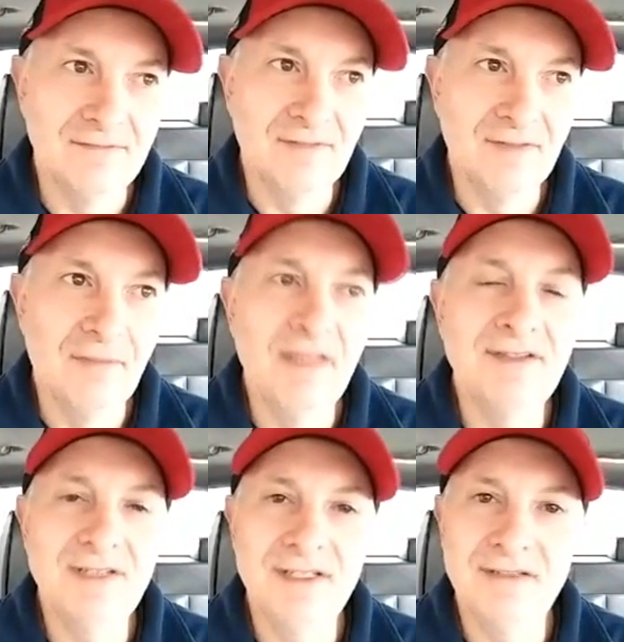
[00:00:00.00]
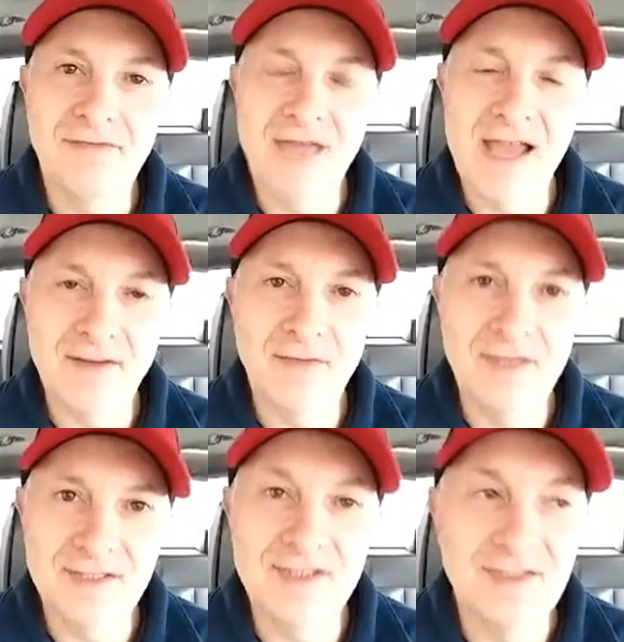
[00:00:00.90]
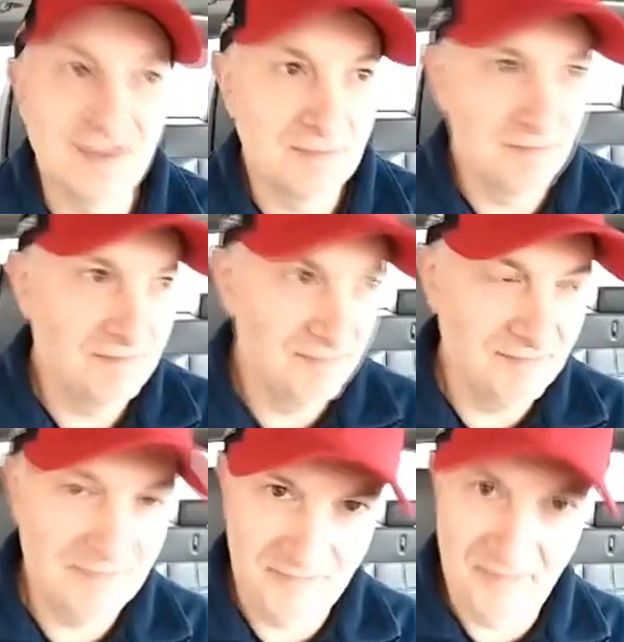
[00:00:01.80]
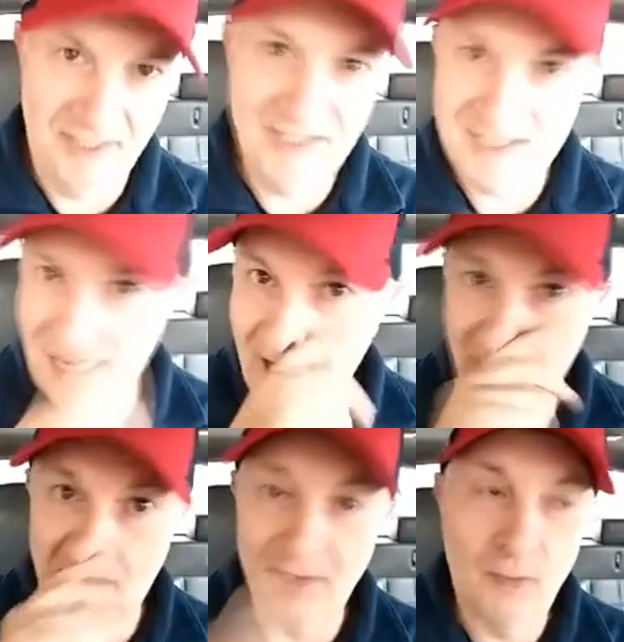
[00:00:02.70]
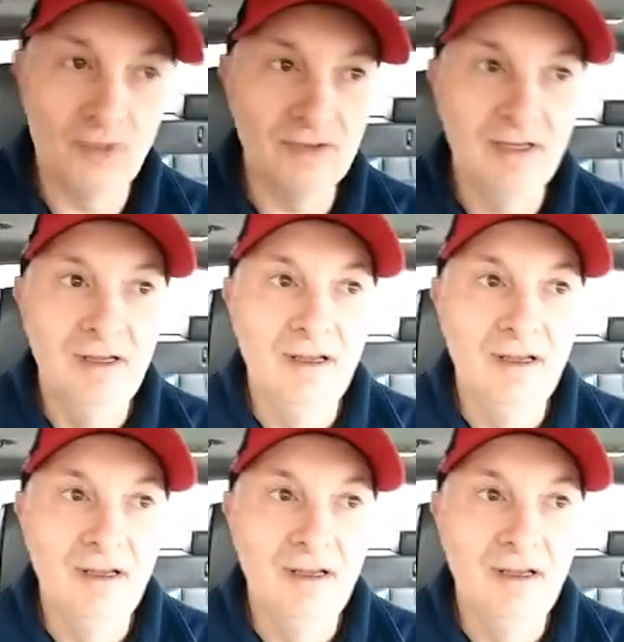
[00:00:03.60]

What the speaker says: lamenting the fact that this is being sent out around the world,